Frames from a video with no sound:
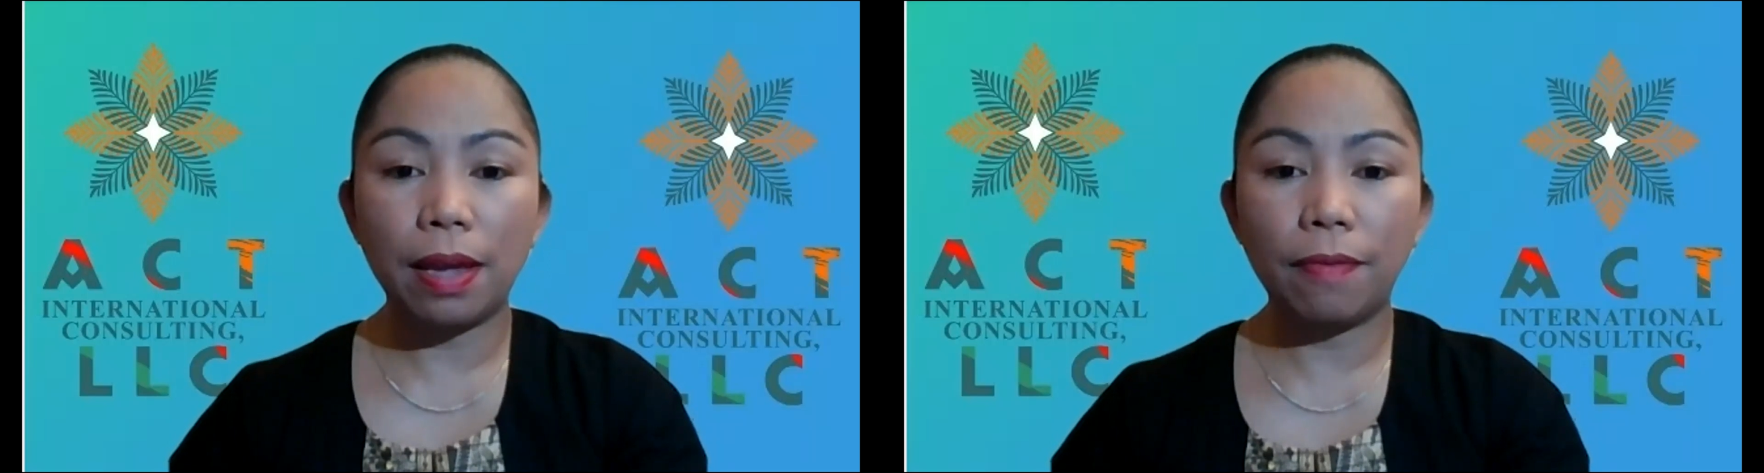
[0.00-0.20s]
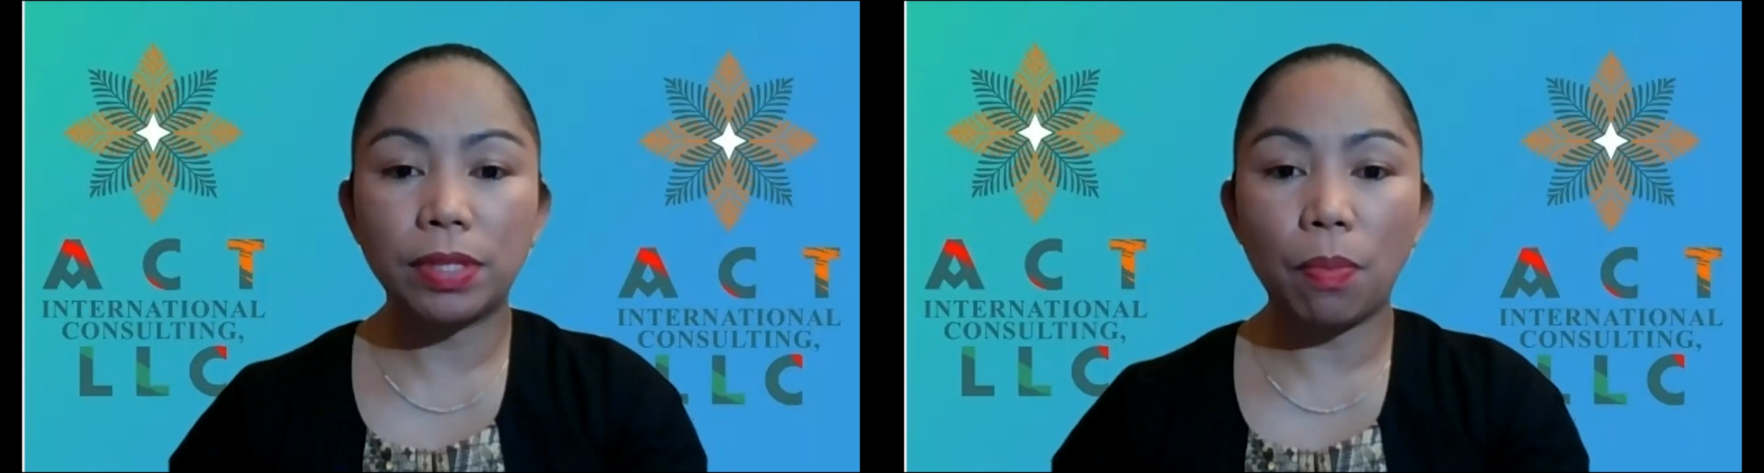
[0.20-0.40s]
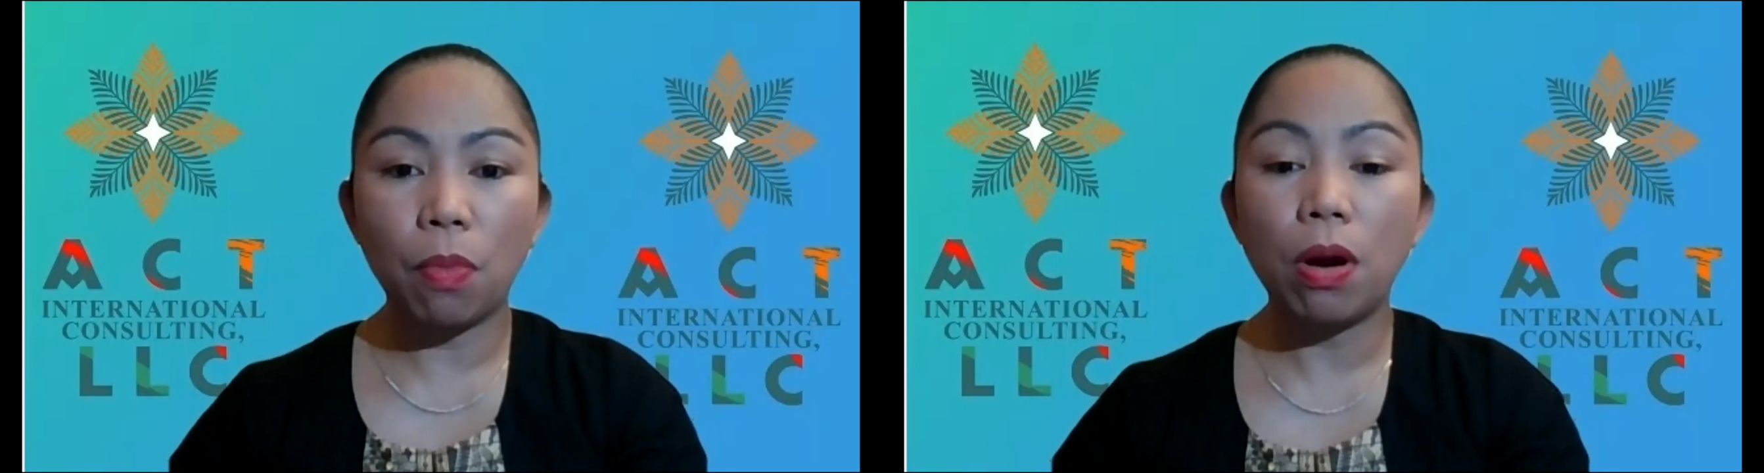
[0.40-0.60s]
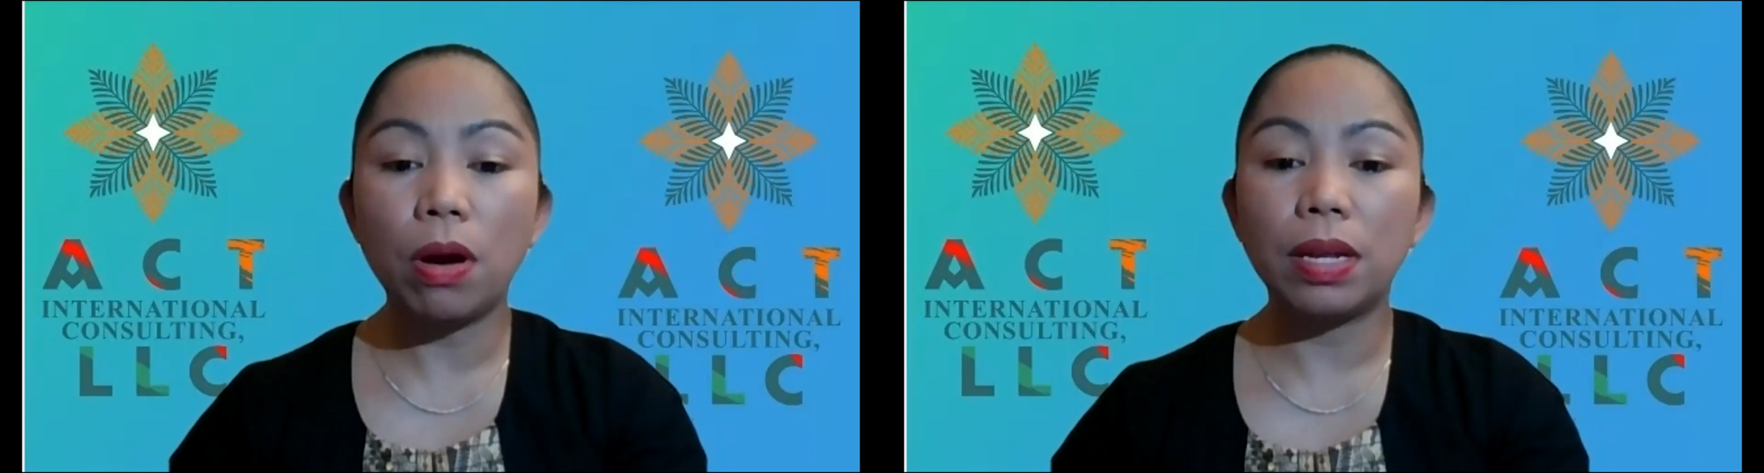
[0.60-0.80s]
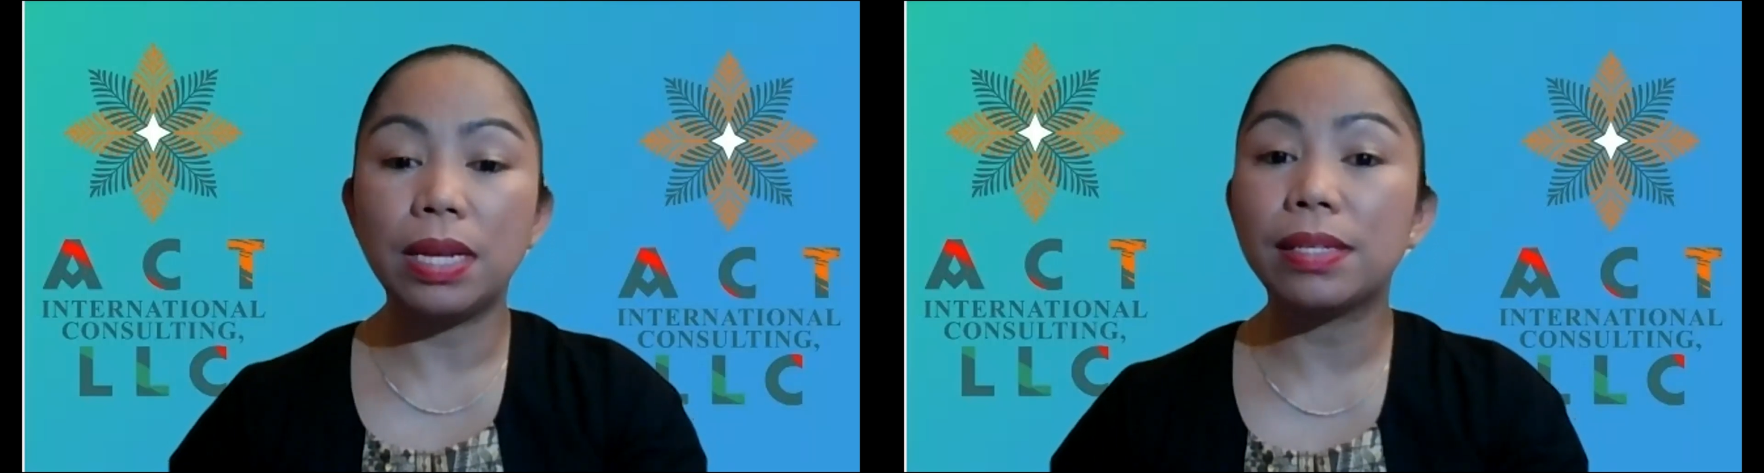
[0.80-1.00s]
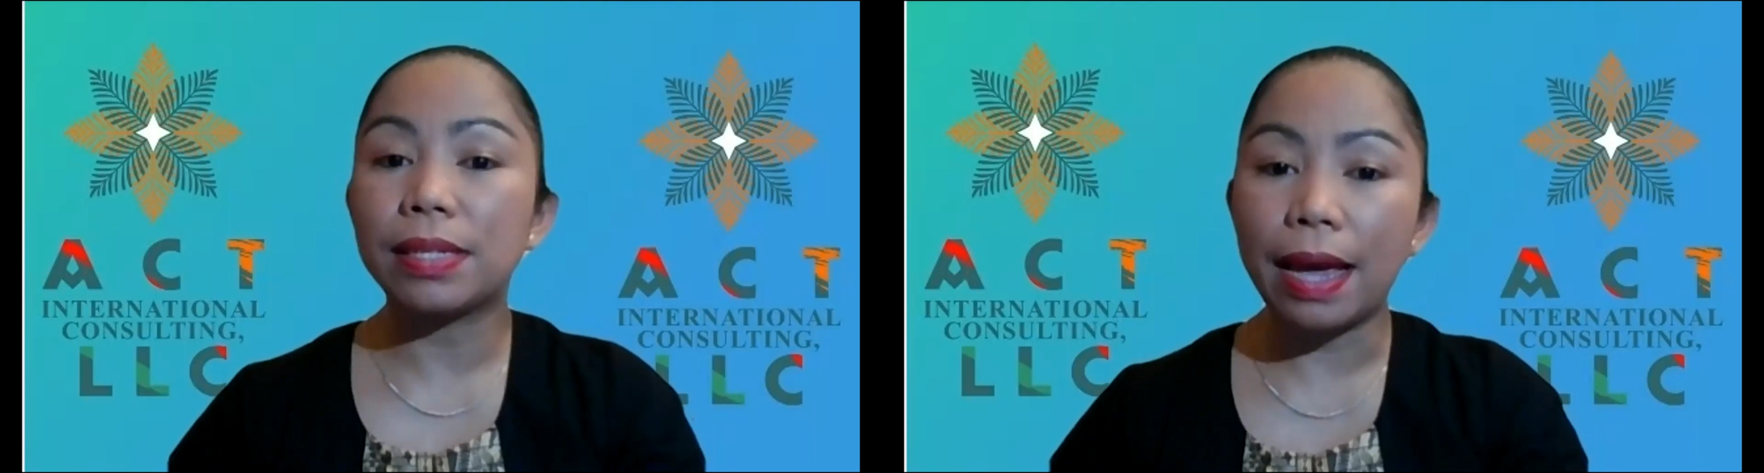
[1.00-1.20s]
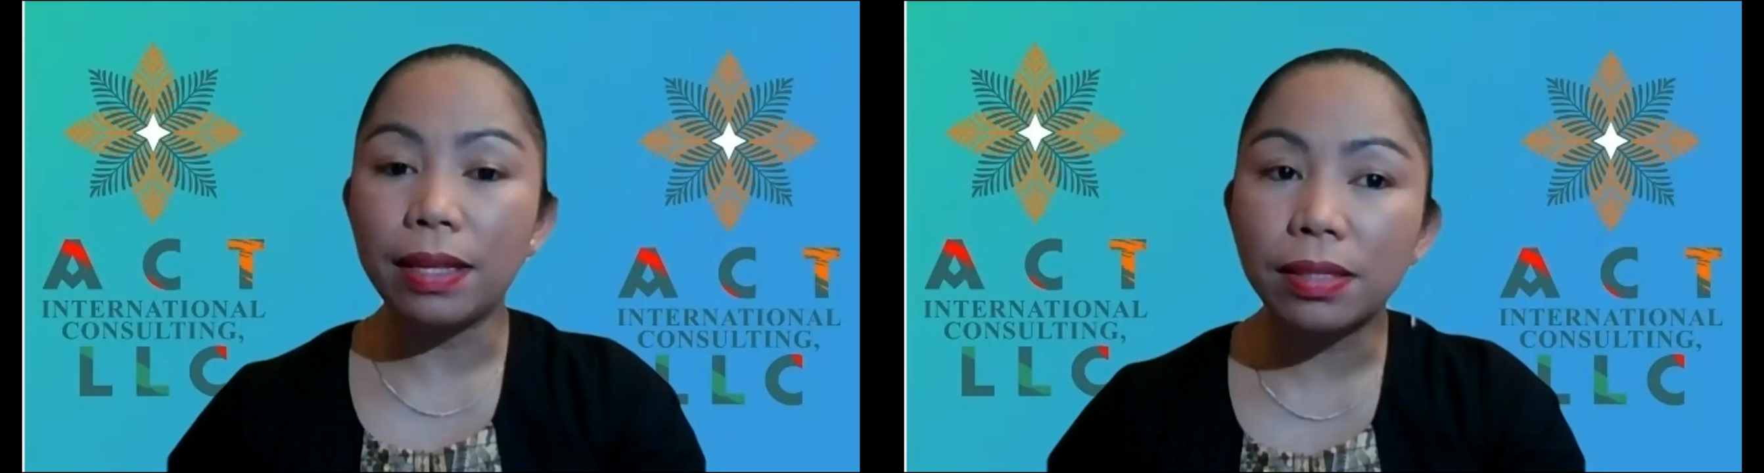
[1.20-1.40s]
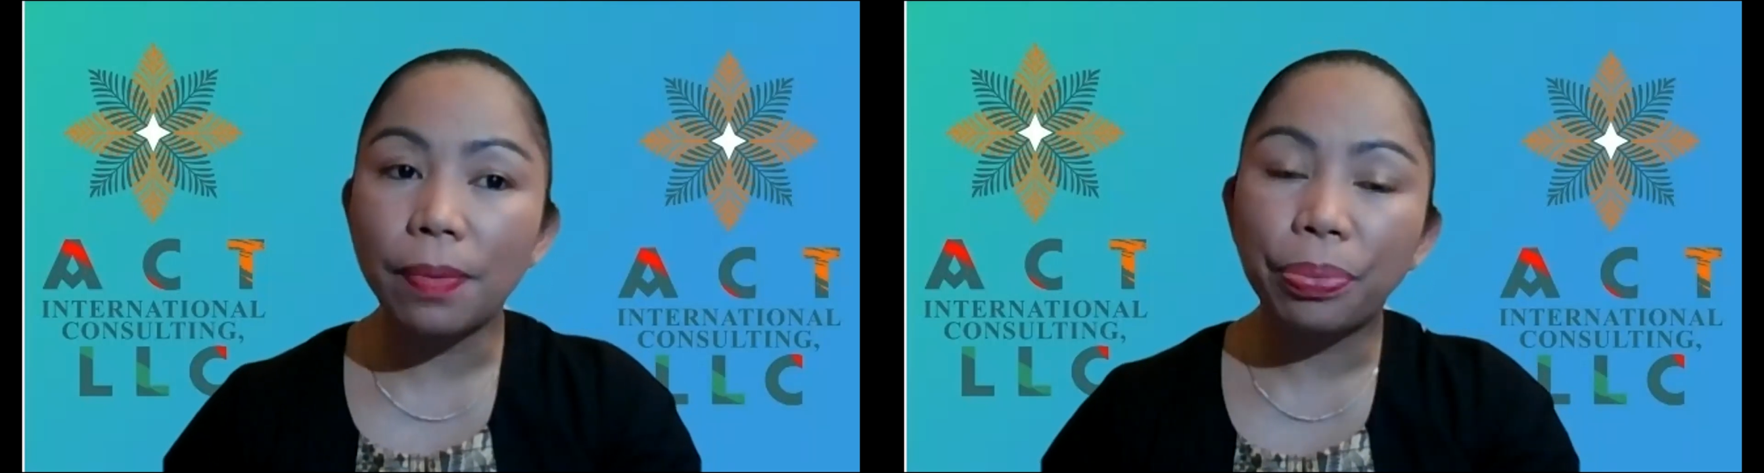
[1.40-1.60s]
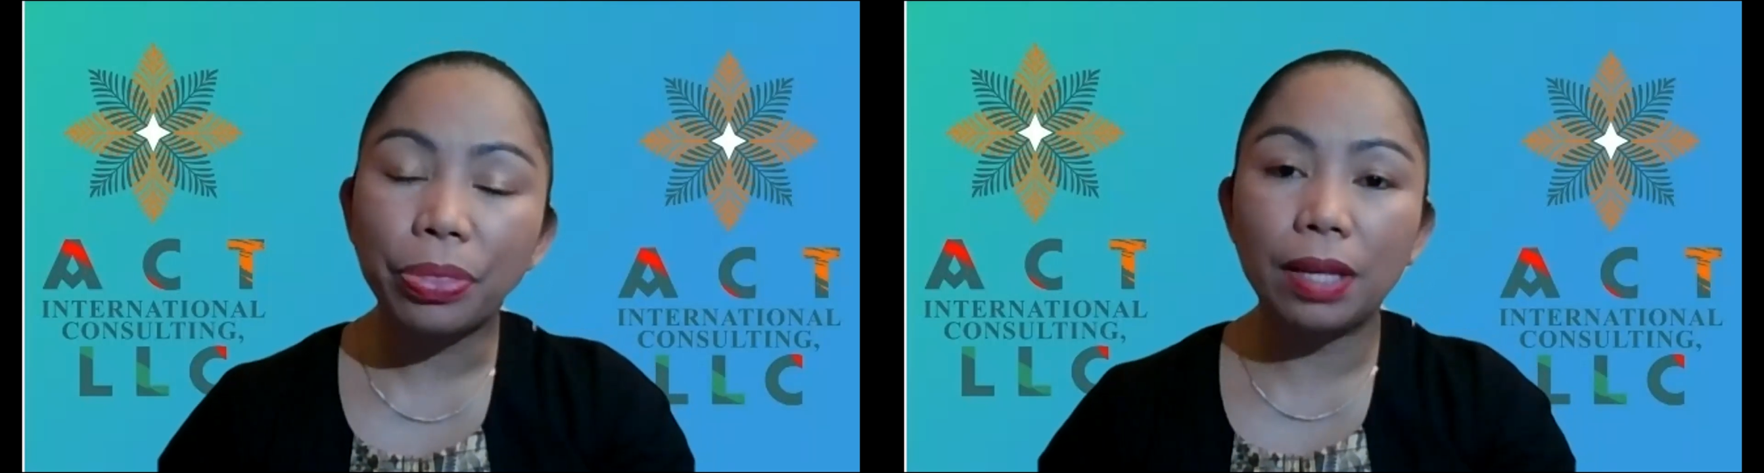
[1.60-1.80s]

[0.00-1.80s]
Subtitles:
give some more insights.